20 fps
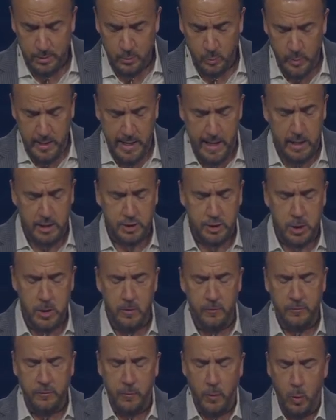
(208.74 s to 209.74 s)
We ask
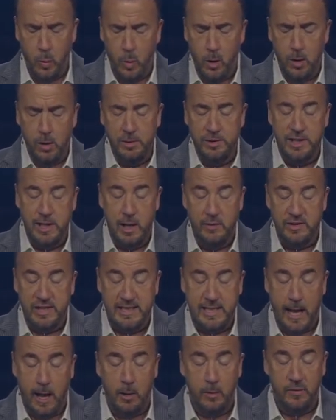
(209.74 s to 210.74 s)
You for words of
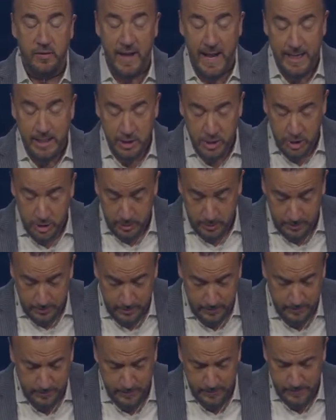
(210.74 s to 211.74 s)

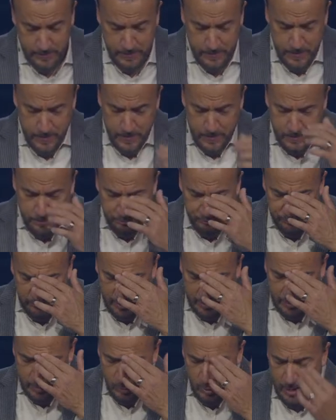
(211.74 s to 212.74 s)
salvation.
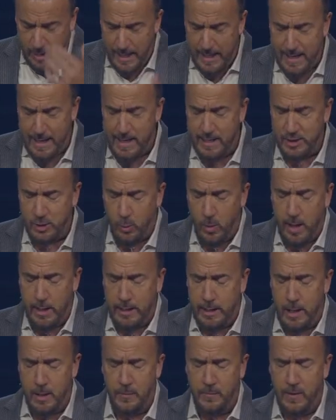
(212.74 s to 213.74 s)
Lord, I ask
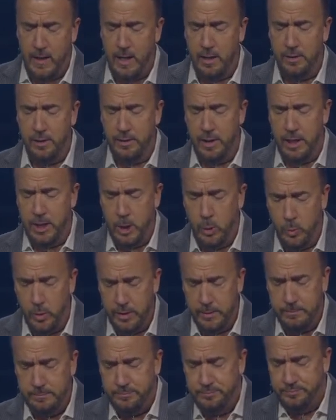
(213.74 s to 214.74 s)
right now, Father, that You
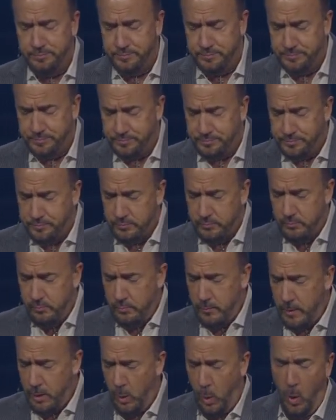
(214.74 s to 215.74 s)
would
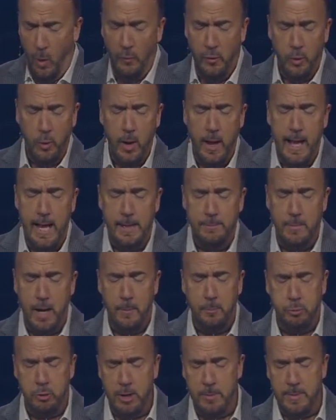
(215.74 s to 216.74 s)
override
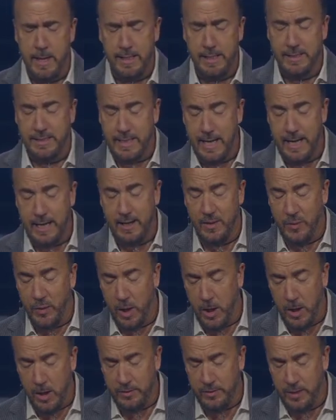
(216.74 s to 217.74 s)
my premeditated
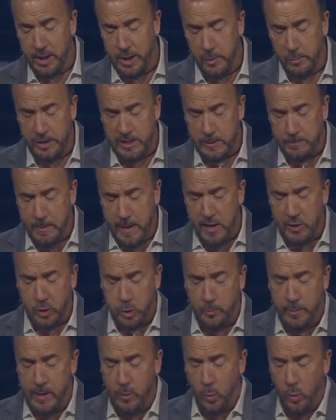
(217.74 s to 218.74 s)
thought, that You would speak
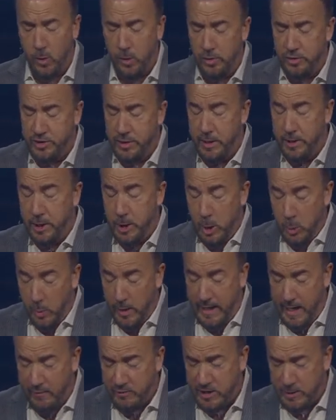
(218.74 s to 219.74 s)
to me words that You
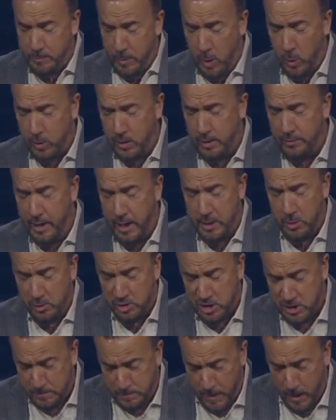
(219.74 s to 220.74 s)
would have spoken, that Your
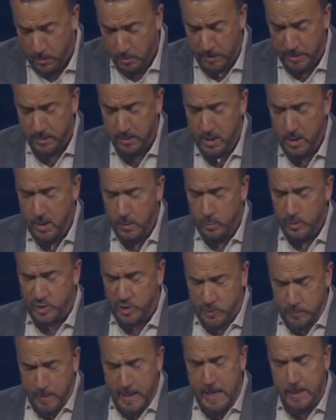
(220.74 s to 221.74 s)
Spirit would
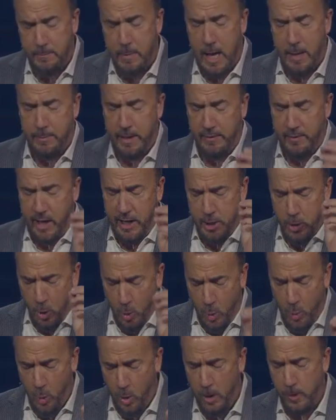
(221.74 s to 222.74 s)
speak by me, that
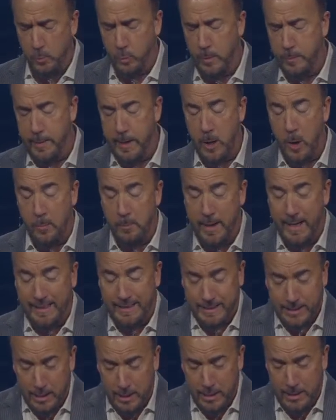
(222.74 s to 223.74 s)
Your word would be on my
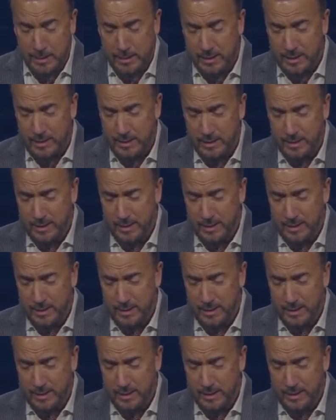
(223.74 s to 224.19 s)
tongue,